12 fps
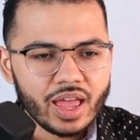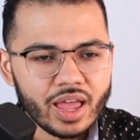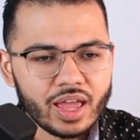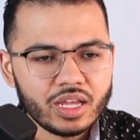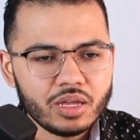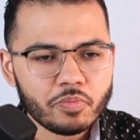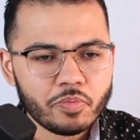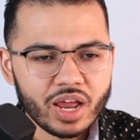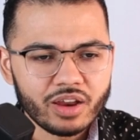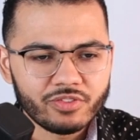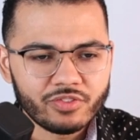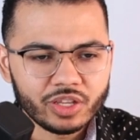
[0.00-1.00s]
Any
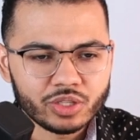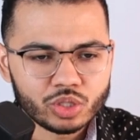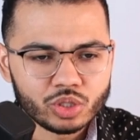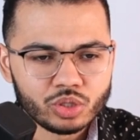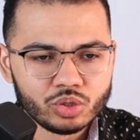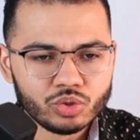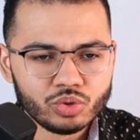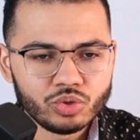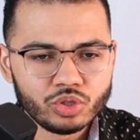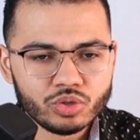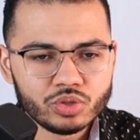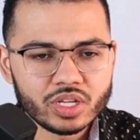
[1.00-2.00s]
benefits to
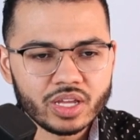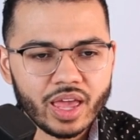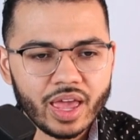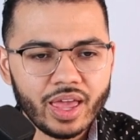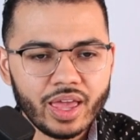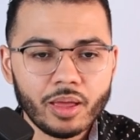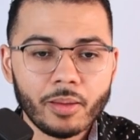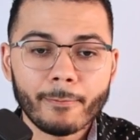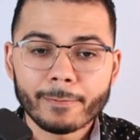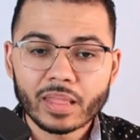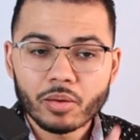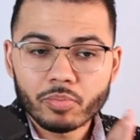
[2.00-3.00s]
using a
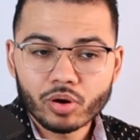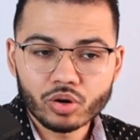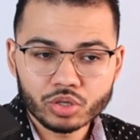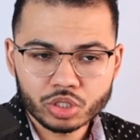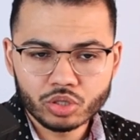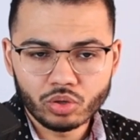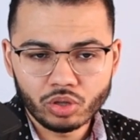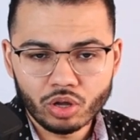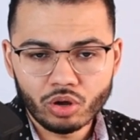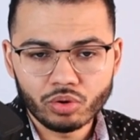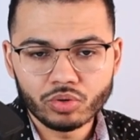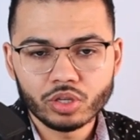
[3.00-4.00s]
personal
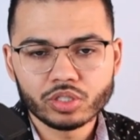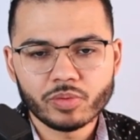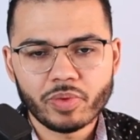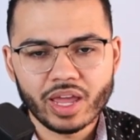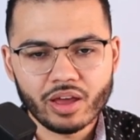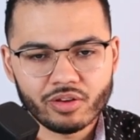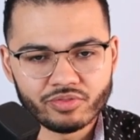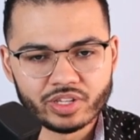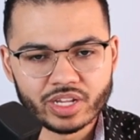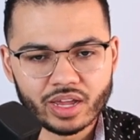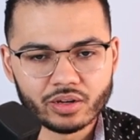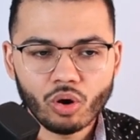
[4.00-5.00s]
loan to pay off
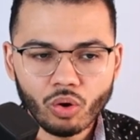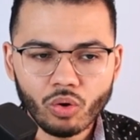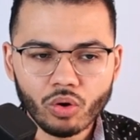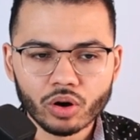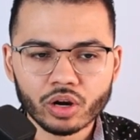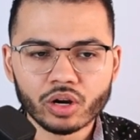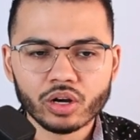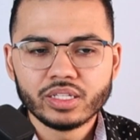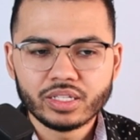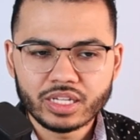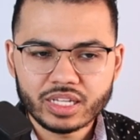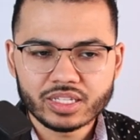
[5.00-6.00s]
debt or
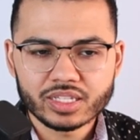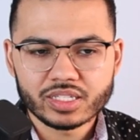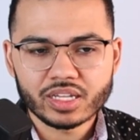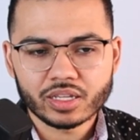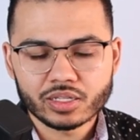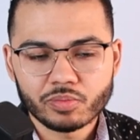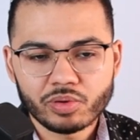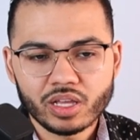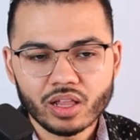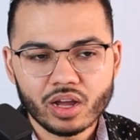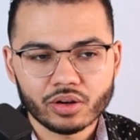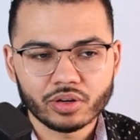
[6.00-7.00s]
need to stick to
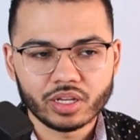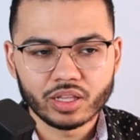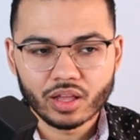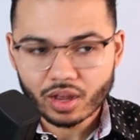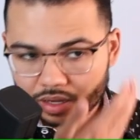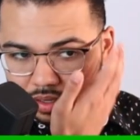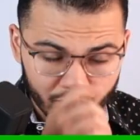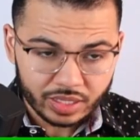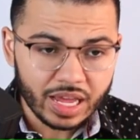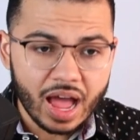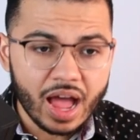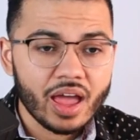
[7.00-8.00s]
PLOC or HELOC?
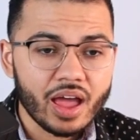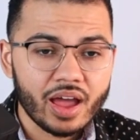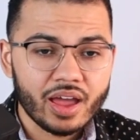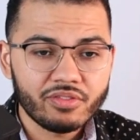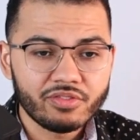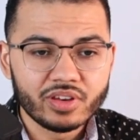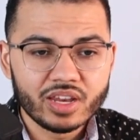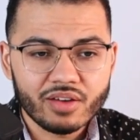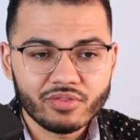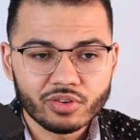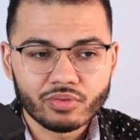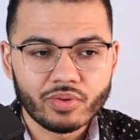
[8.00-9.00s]
Yeah, I've
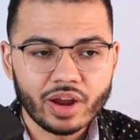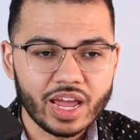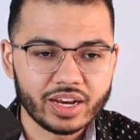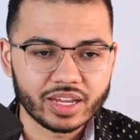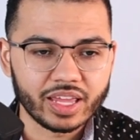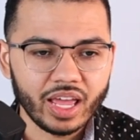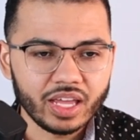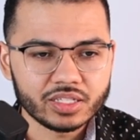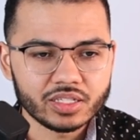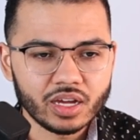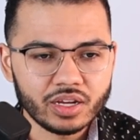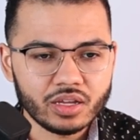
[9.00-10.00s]
never ran a case
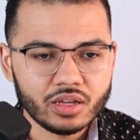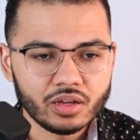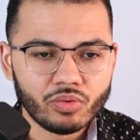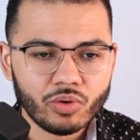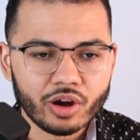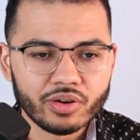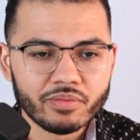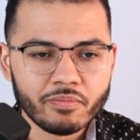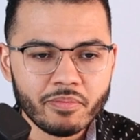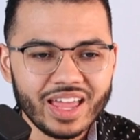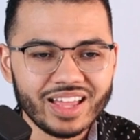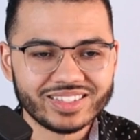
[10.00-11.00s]
study where it
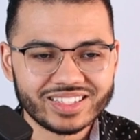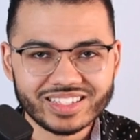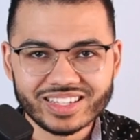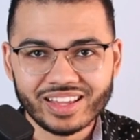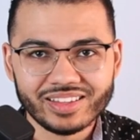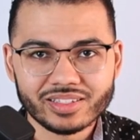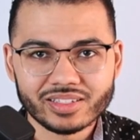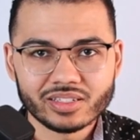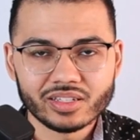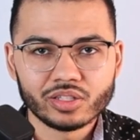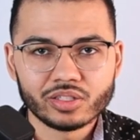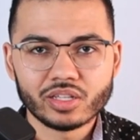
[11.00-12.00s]
made
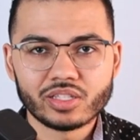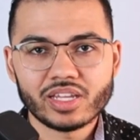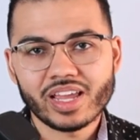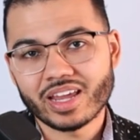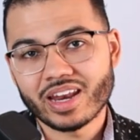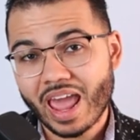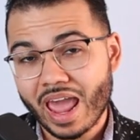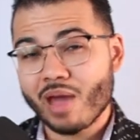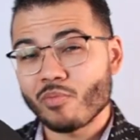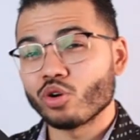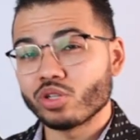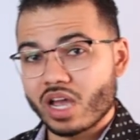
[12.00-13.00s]
sense to take an
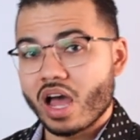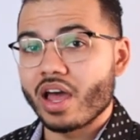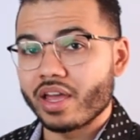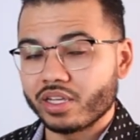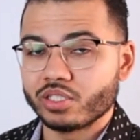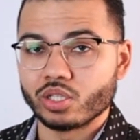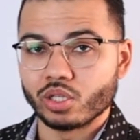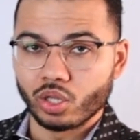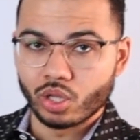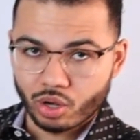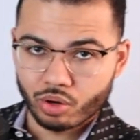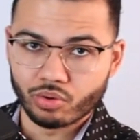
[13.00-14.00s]
amortized
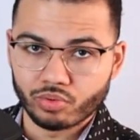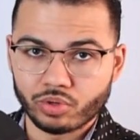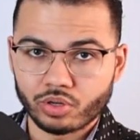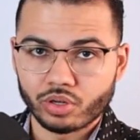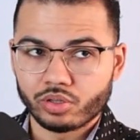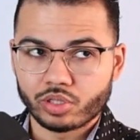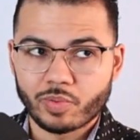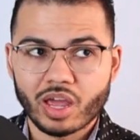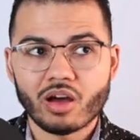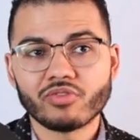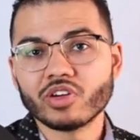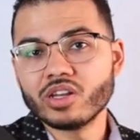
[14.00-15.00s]
loan to pay
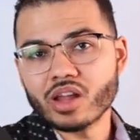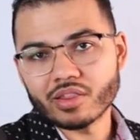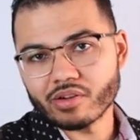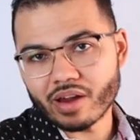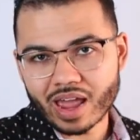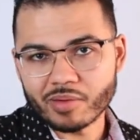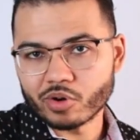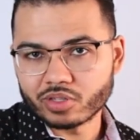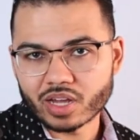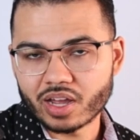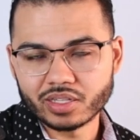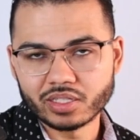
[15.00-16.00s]
off another
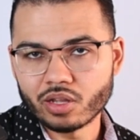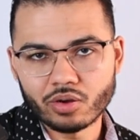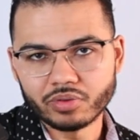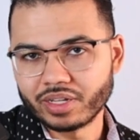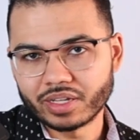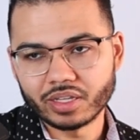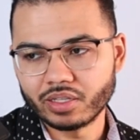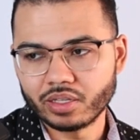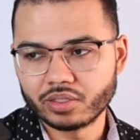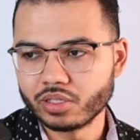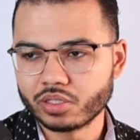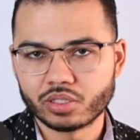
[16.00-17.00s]
amortized loan. Like it
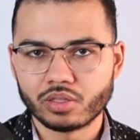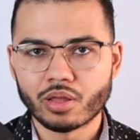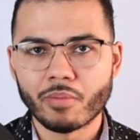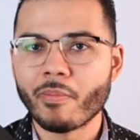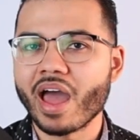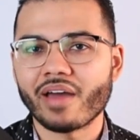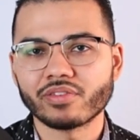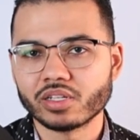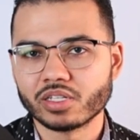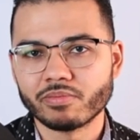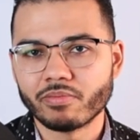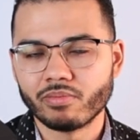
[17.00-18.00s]
just, the math
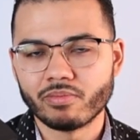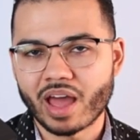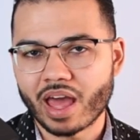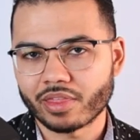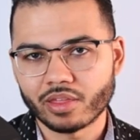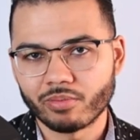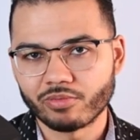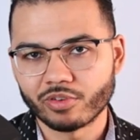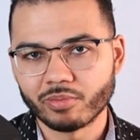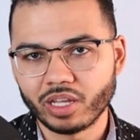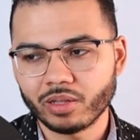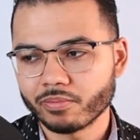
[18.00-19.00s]
doesn't math up for
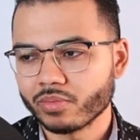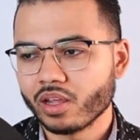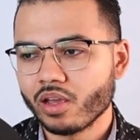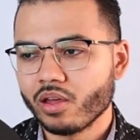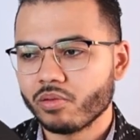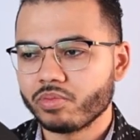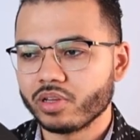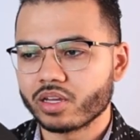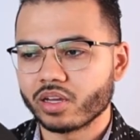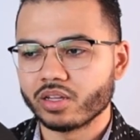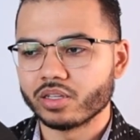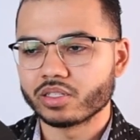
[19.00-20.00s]
me,
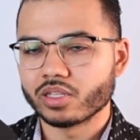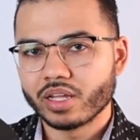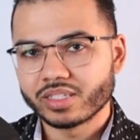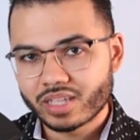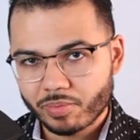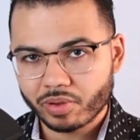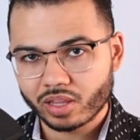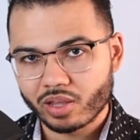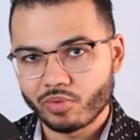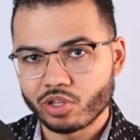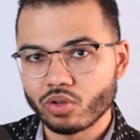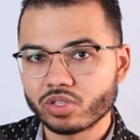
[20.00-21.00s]
because typically
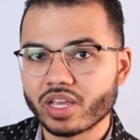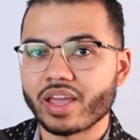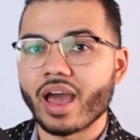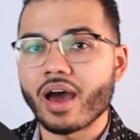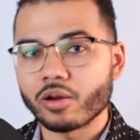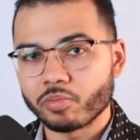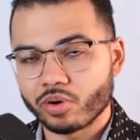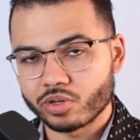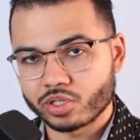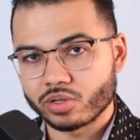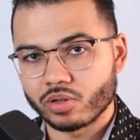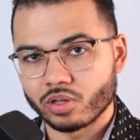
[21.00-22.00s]
when you take out a
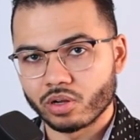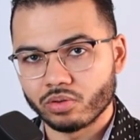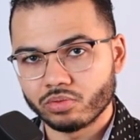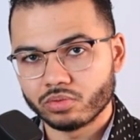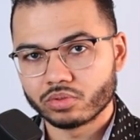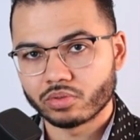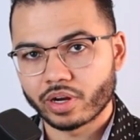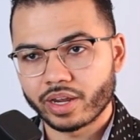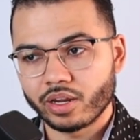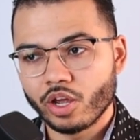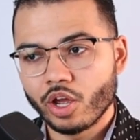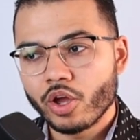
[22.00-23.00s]
personal loan,
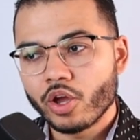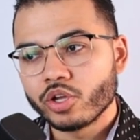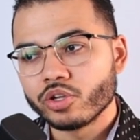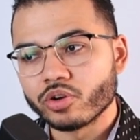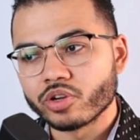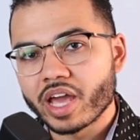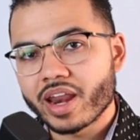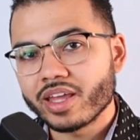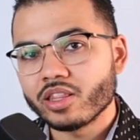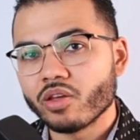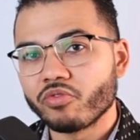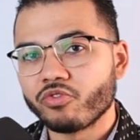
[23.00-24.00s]
right, you're
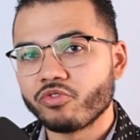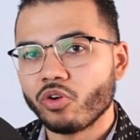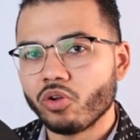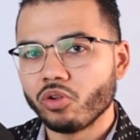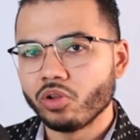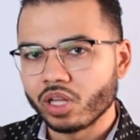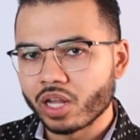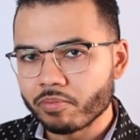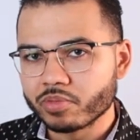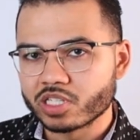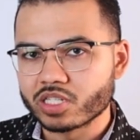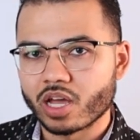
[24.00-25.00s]
getting the full
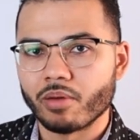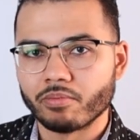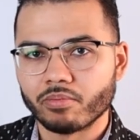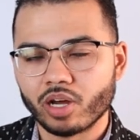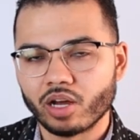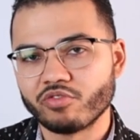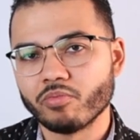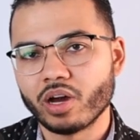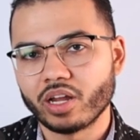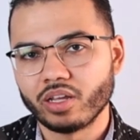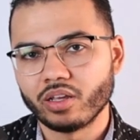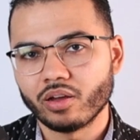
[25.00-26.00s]
lump sum of
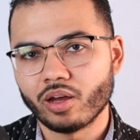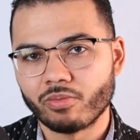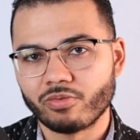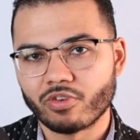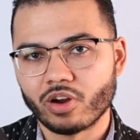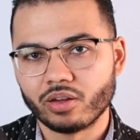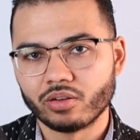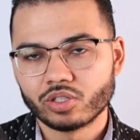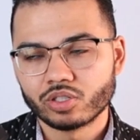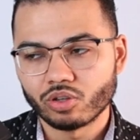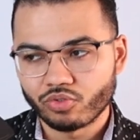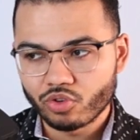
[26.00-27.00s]
money up front.
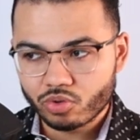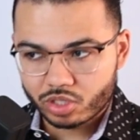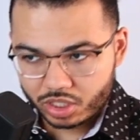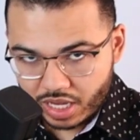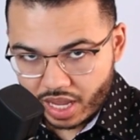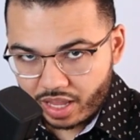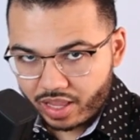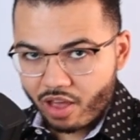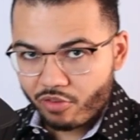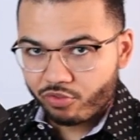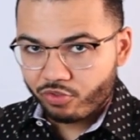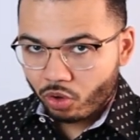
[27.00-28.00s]
So if you take
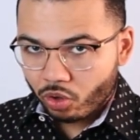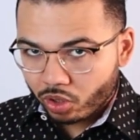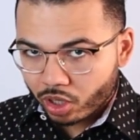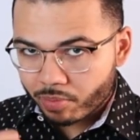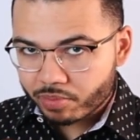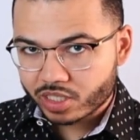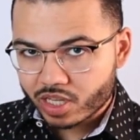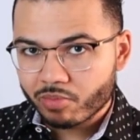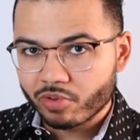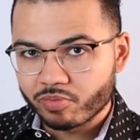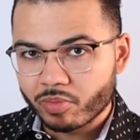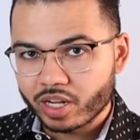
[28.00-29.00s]
that full lump sum
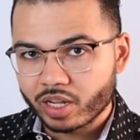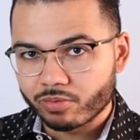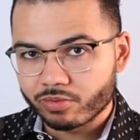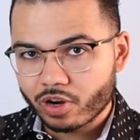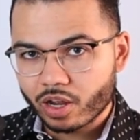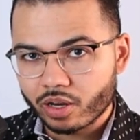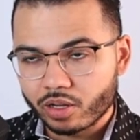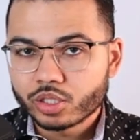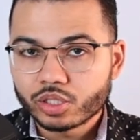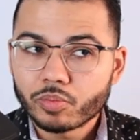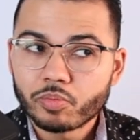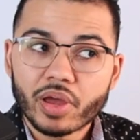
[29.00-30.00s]
of money up front
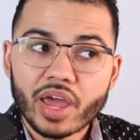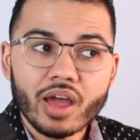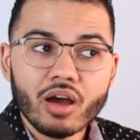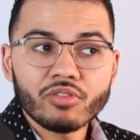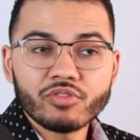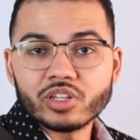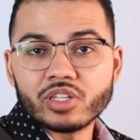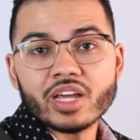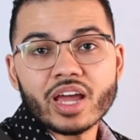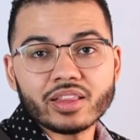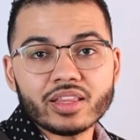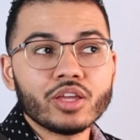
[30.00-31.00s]
to pay off a
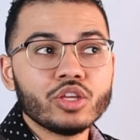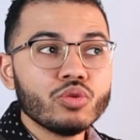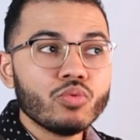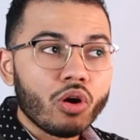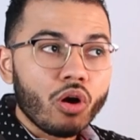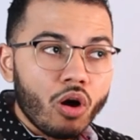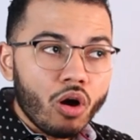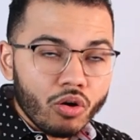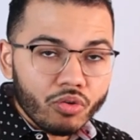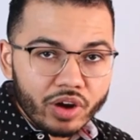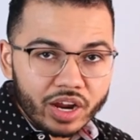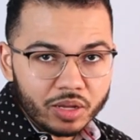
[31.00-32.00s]
debt that you were
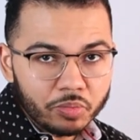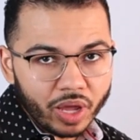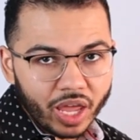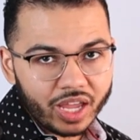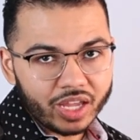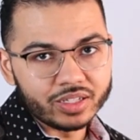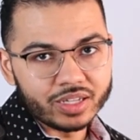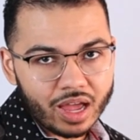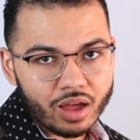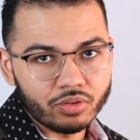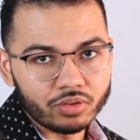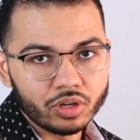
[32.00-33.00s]
already paying
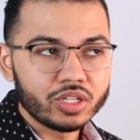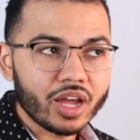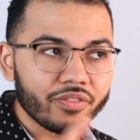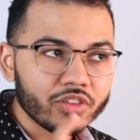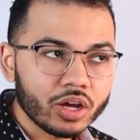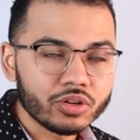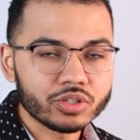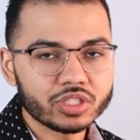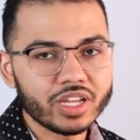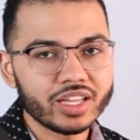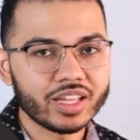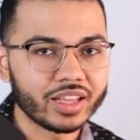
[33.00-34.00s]
down, you have to
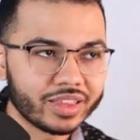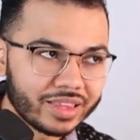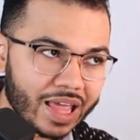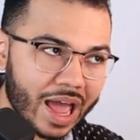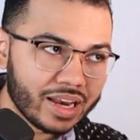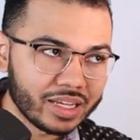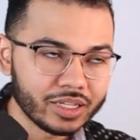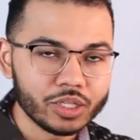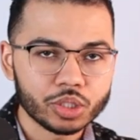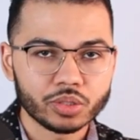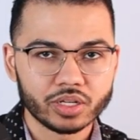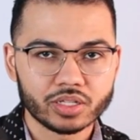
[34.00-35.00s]
understand that that
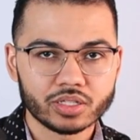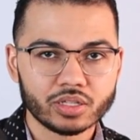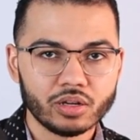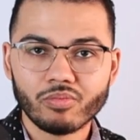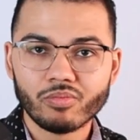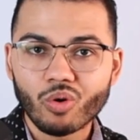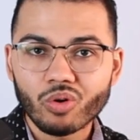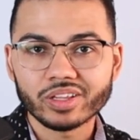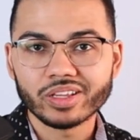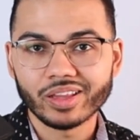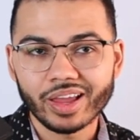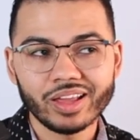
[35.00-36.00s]
interest more
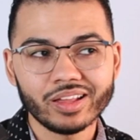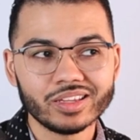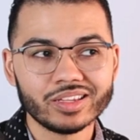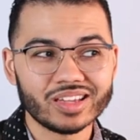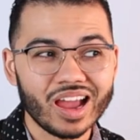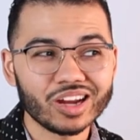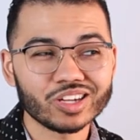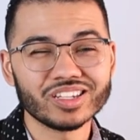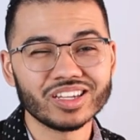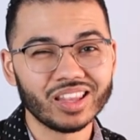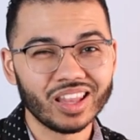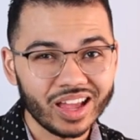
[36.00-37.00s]
than likely is
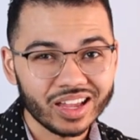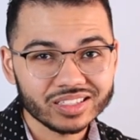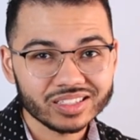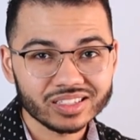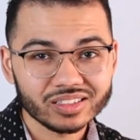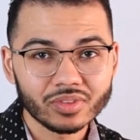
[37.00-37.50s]
actually less